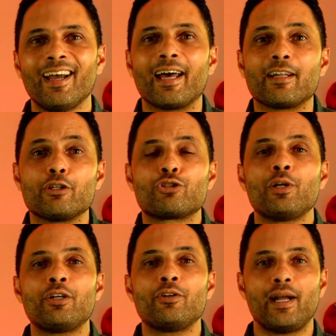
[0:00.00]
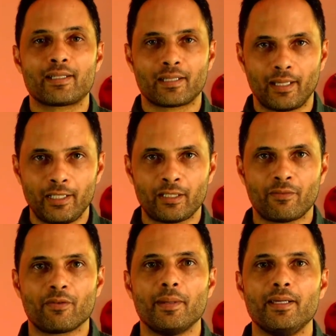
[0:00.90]
And it generates leads
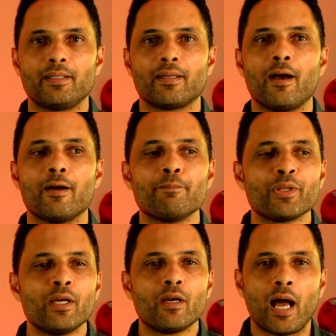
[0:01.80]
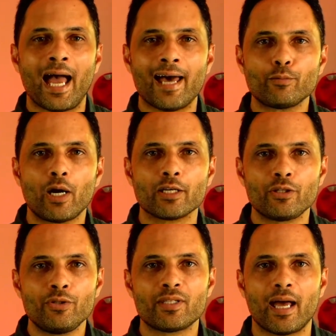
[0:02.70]
for me. So how do I
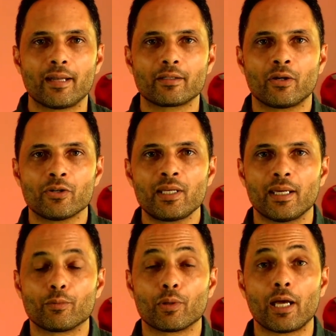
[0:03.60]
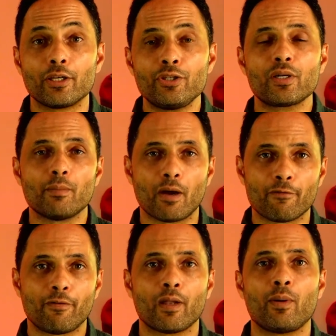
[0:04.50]
use that content? Well, I use it in my
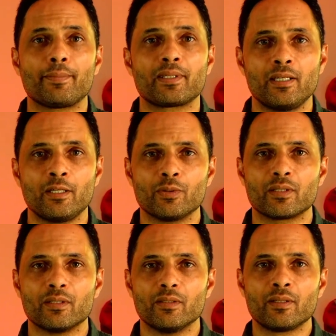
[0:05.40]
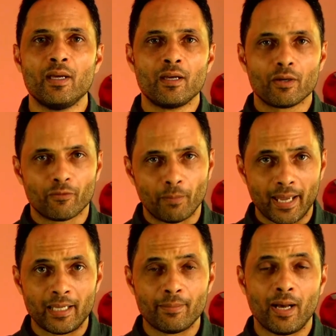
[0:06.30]
follow-up sequences, my
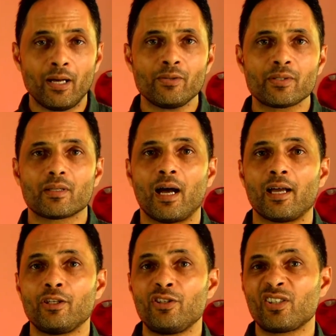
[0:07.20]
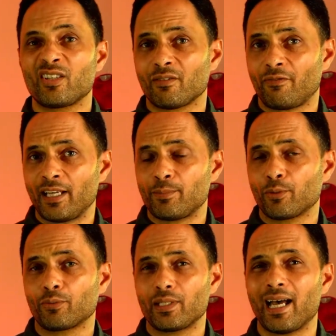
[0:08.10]
emails. I use it as a
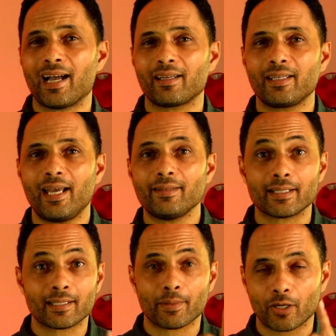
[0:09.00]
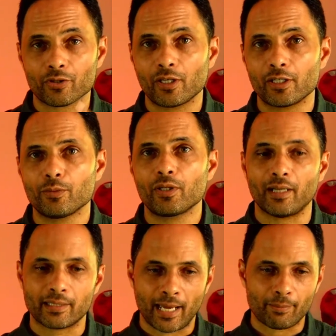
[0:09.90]
Facebook retargeting ad. That's something else I do with it.
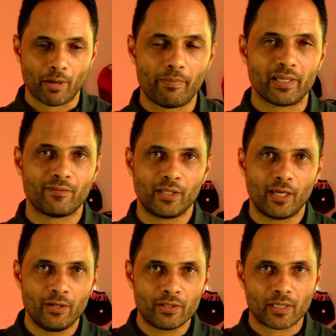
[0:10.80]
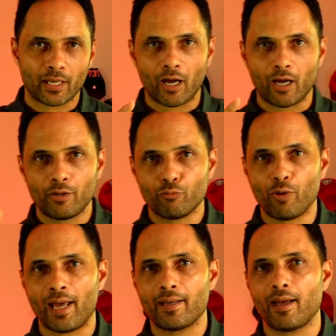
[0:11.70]
I take best videos and I
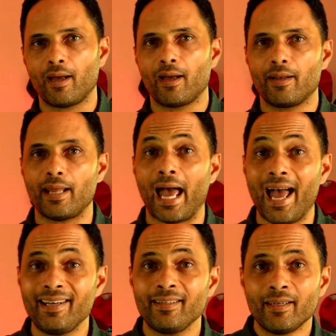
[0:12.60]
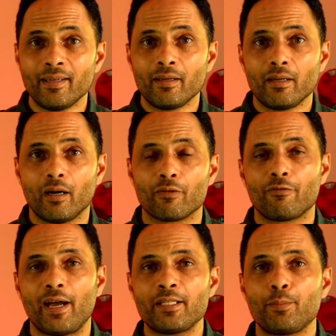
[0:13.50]
run an ad on
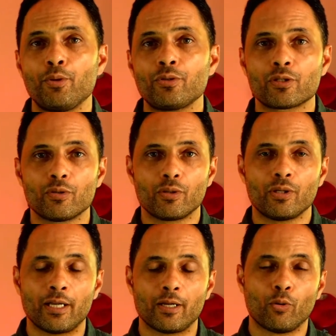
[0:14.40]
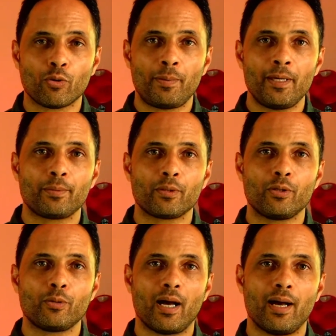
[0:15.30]
Facebook to and all the people
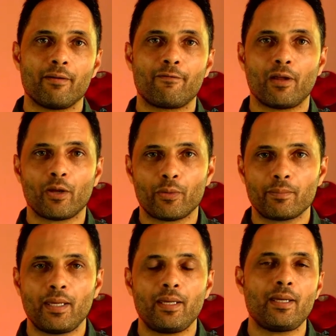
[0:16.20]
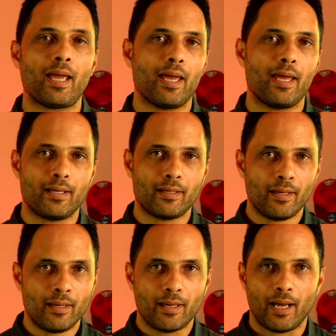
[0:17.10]
who are following me and
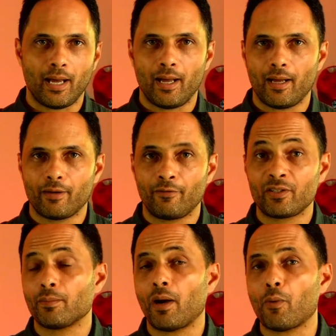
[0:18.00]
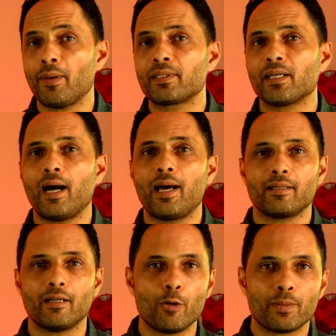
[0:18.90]
uh, visit my website
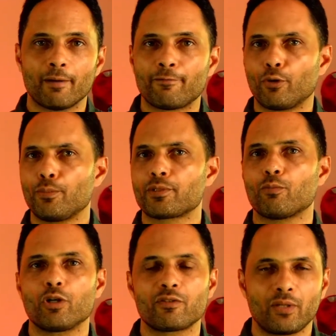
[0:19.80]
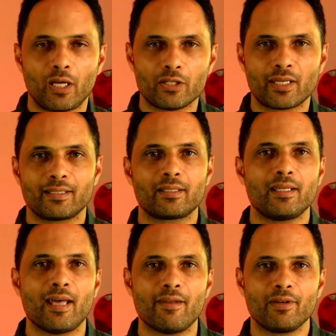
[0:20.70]
and open up forms and watch videos get to see
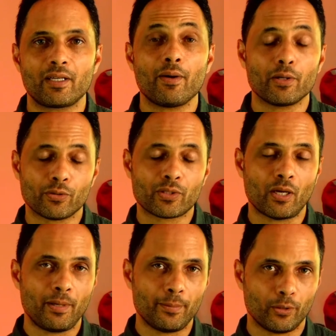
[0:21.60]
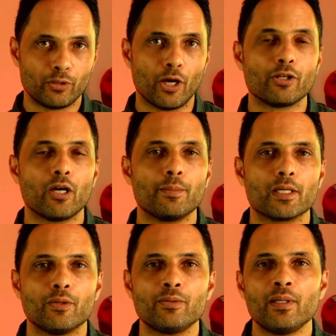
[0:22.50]
that video, and also people who don't know me at
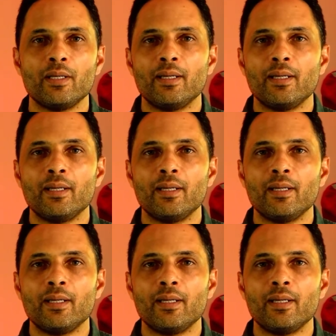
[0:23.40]
all.